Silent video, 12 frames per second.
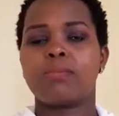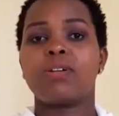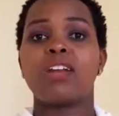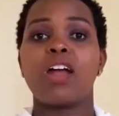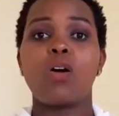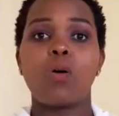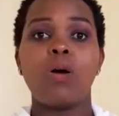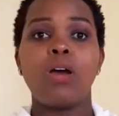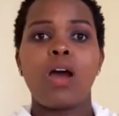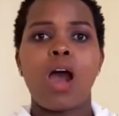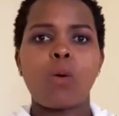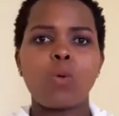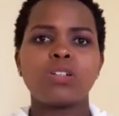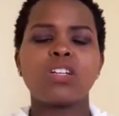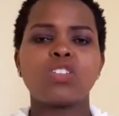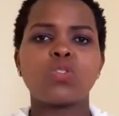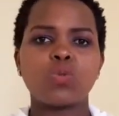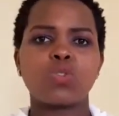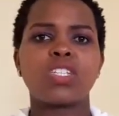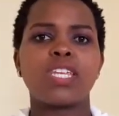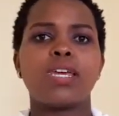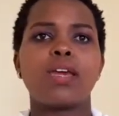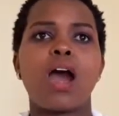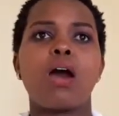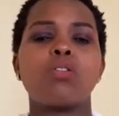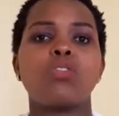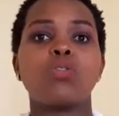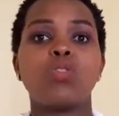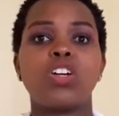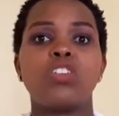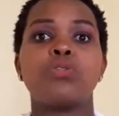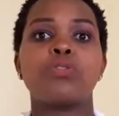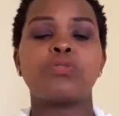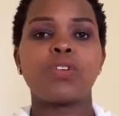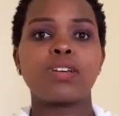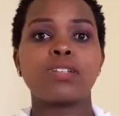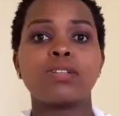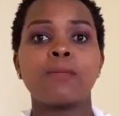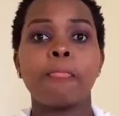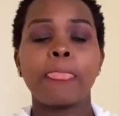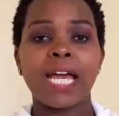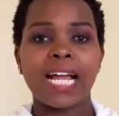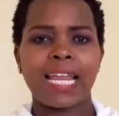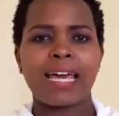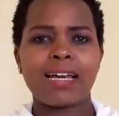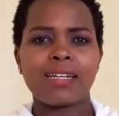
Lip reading: But now I want us to see how do you get your first client